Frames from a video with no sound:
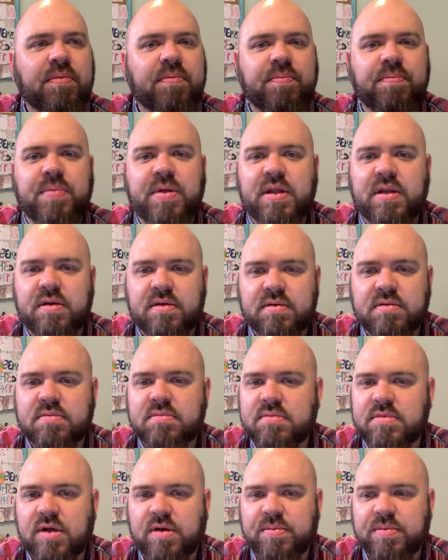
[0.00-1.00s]
beaten
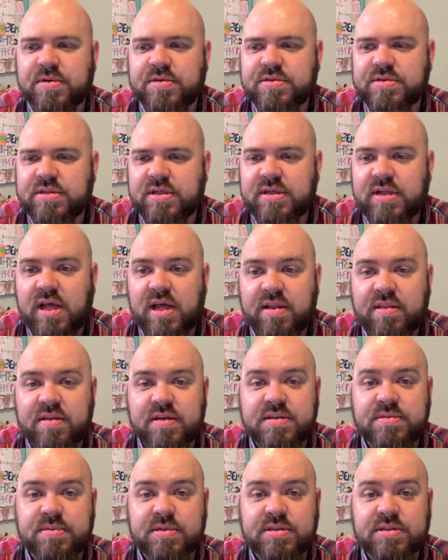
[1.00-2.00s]
almost to death.
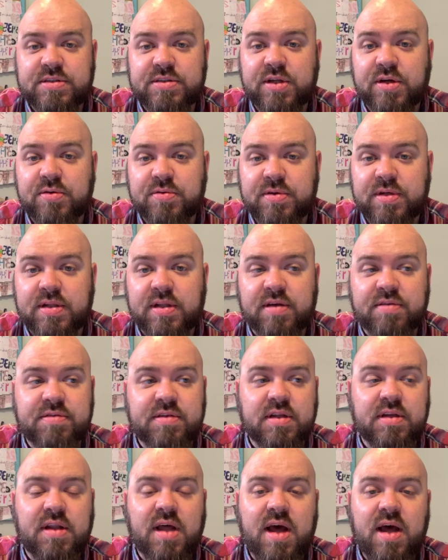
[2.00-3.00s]
He's been stoned and left
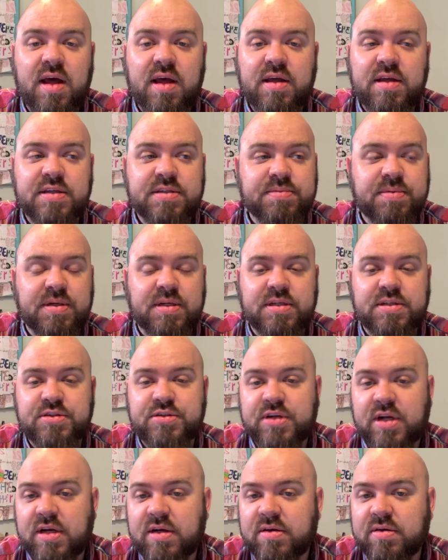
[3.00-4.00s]
to die. He's been in
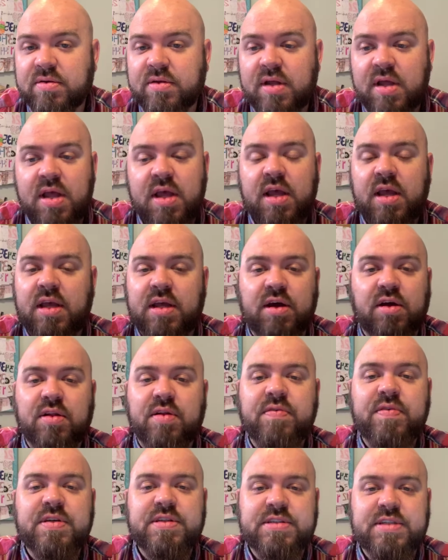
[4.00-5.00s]
jail. All
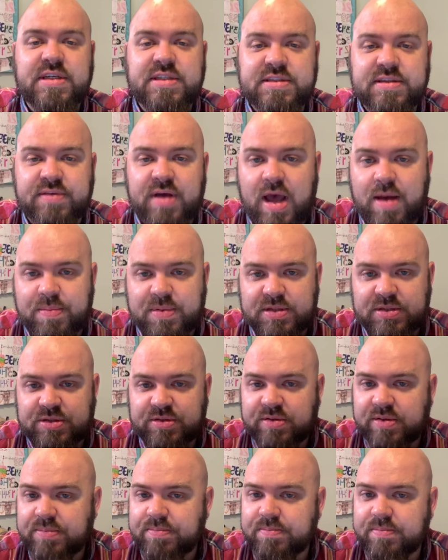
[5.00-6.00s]
of these things have happened to
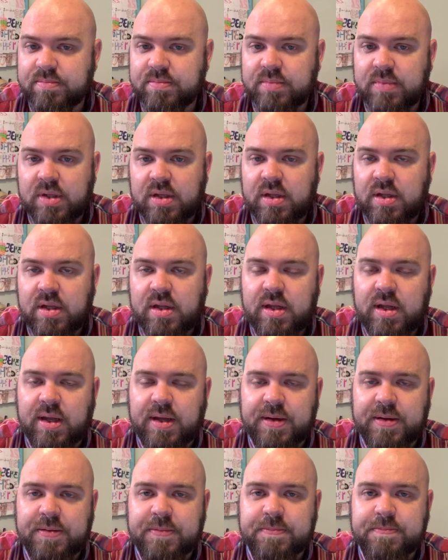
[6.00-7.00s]

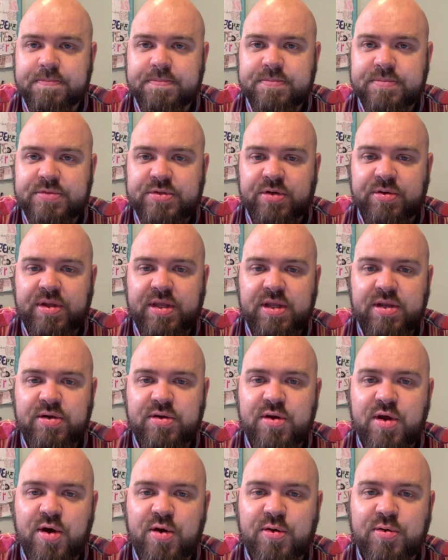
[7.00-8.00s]
him. So he
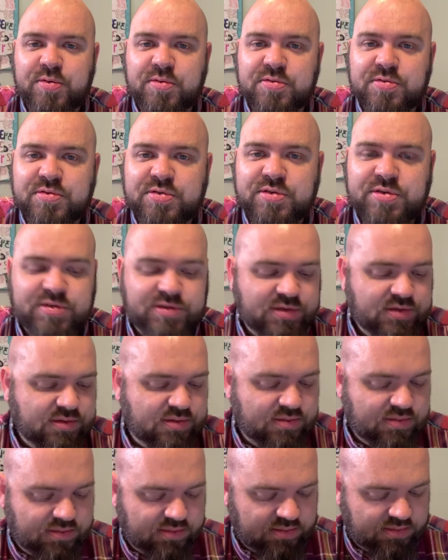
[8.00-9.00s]
knows
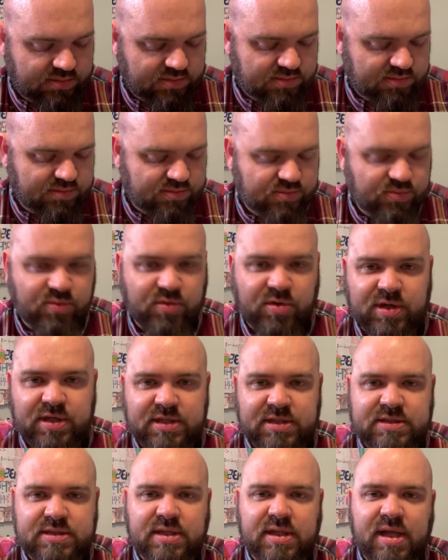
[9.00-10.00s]
what
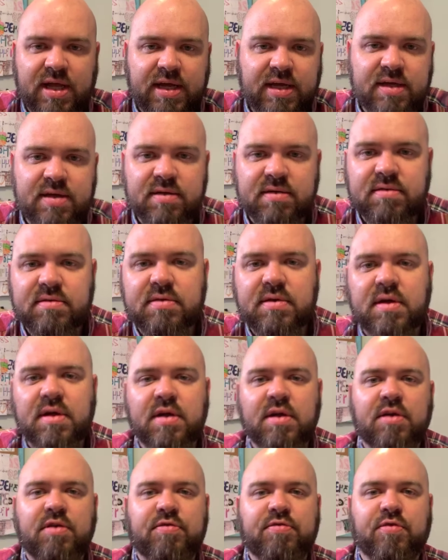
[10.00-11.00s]
it's like
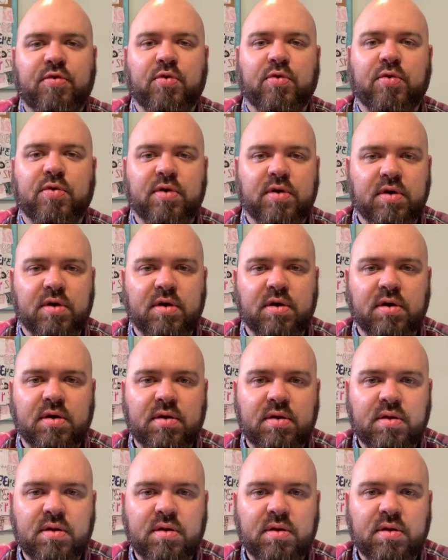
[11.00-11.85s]
for